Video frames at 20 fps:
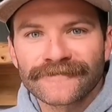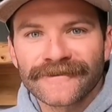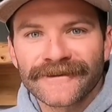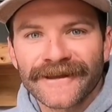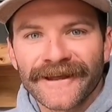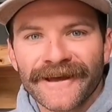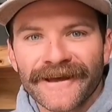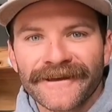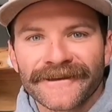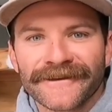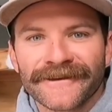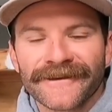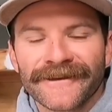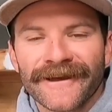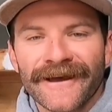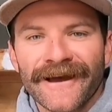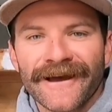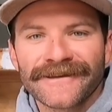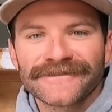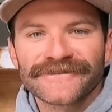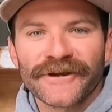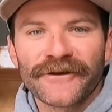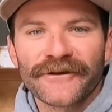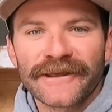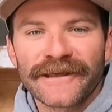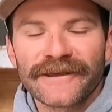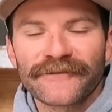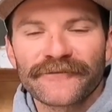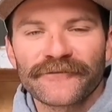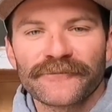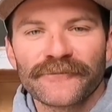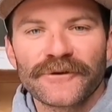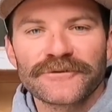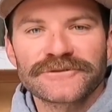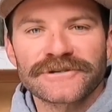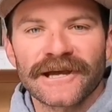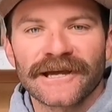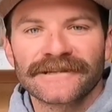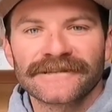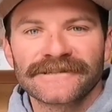G'day, Tony here from
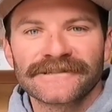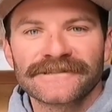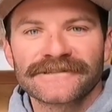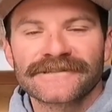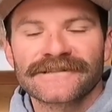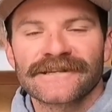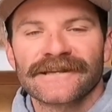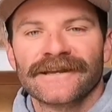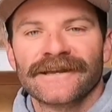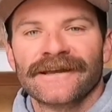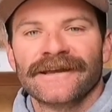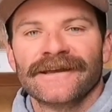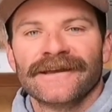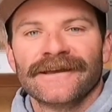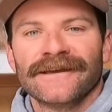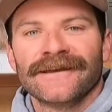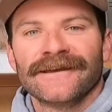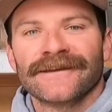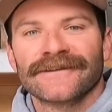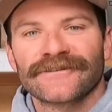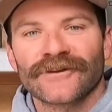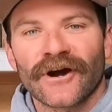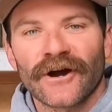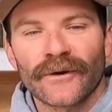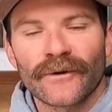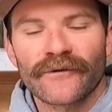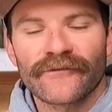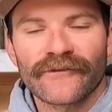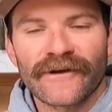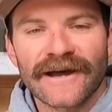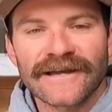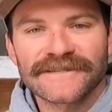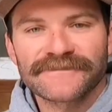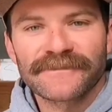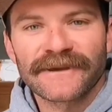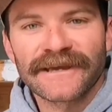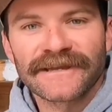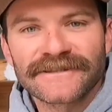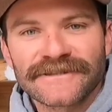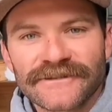Moocher Hunters. Daiwa have asked
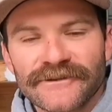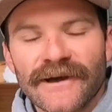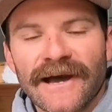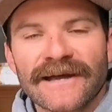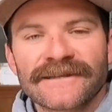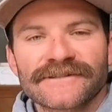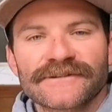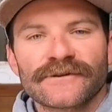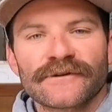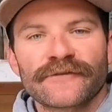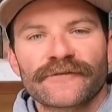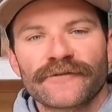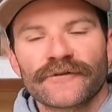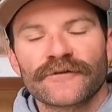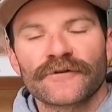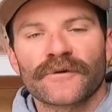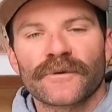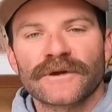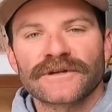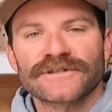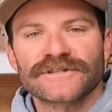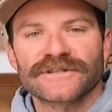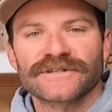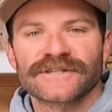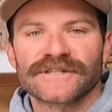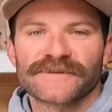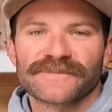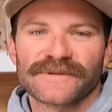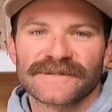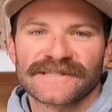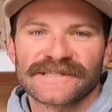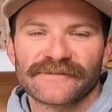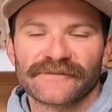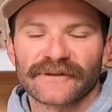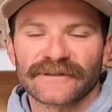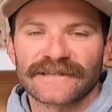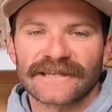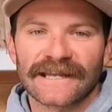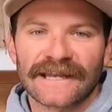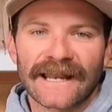me to answer a few questions
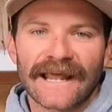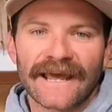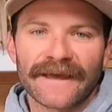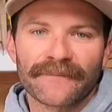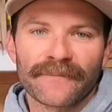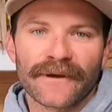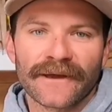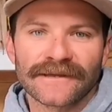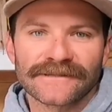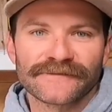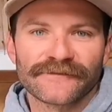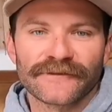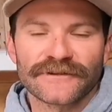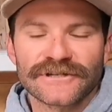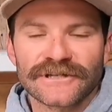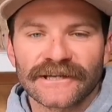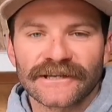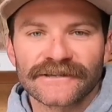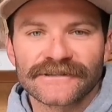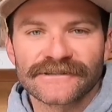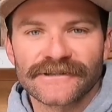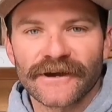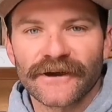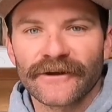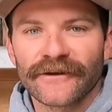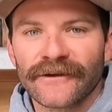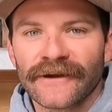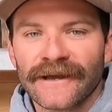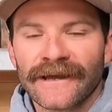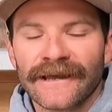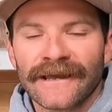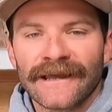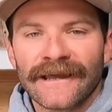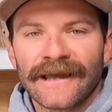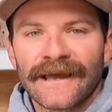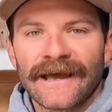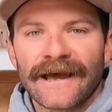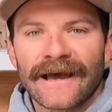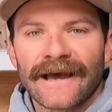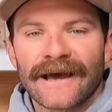specific to land-based fishing. So
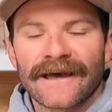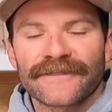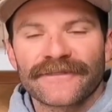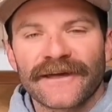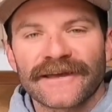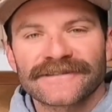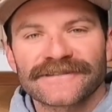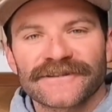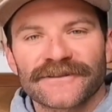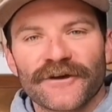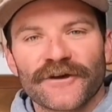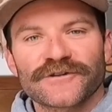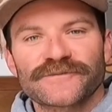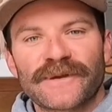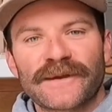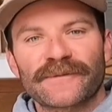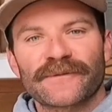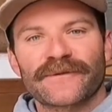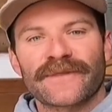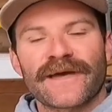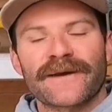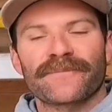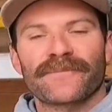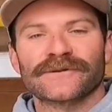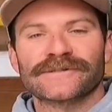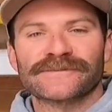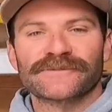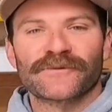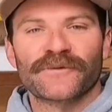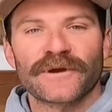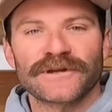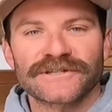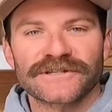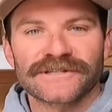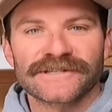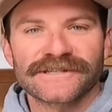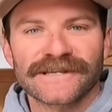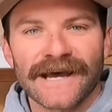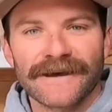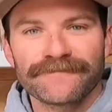thanks to those people that put some
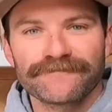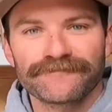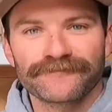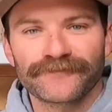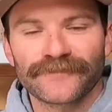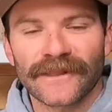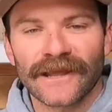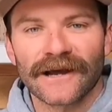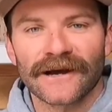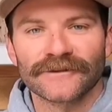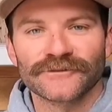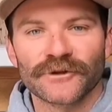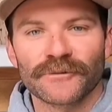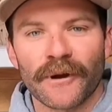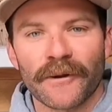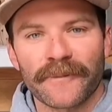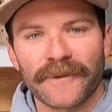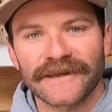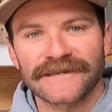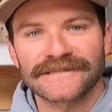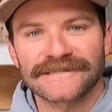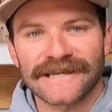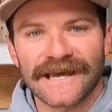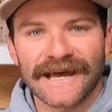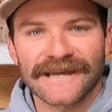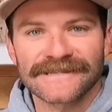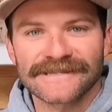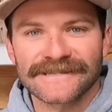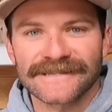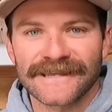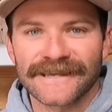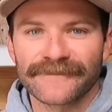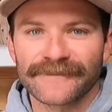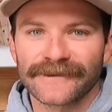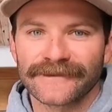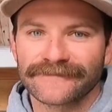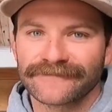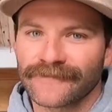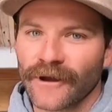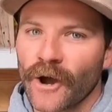questions up. I'll do my best to answer them
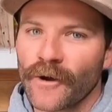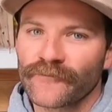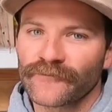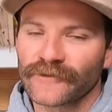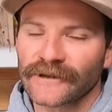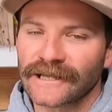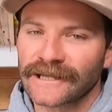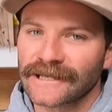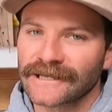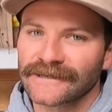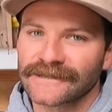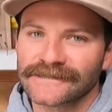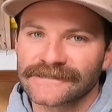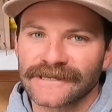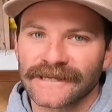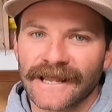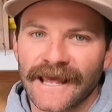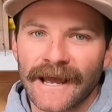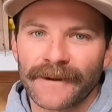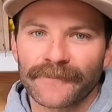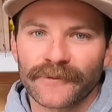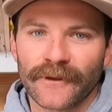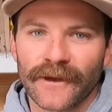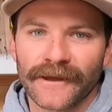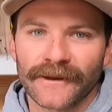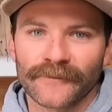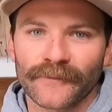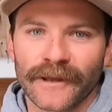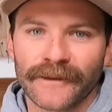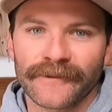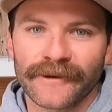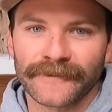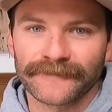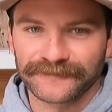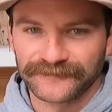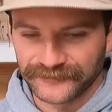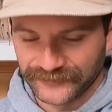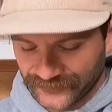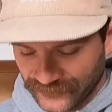and hopefully it's gonna help you out a wee bit.